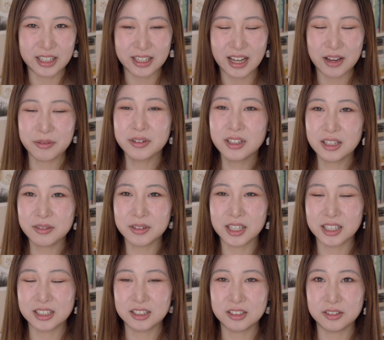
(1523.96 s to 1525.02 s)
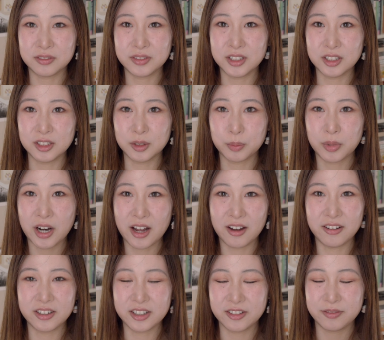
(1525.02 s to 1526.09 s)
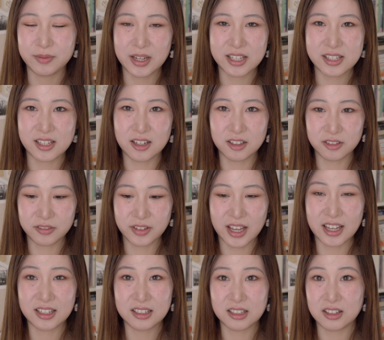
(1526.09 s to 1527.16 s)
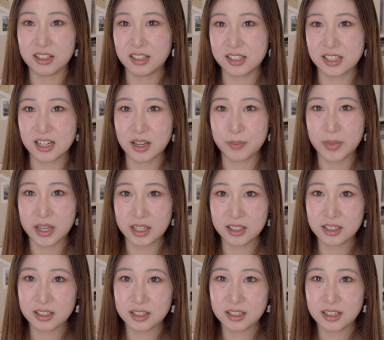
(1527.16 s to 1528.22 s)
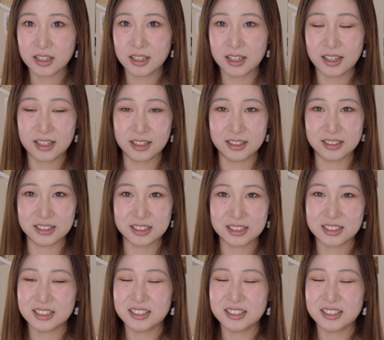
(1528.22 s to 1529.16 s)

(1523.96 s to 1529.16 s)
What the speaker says: really want to feel proud of myself and the things that I make, and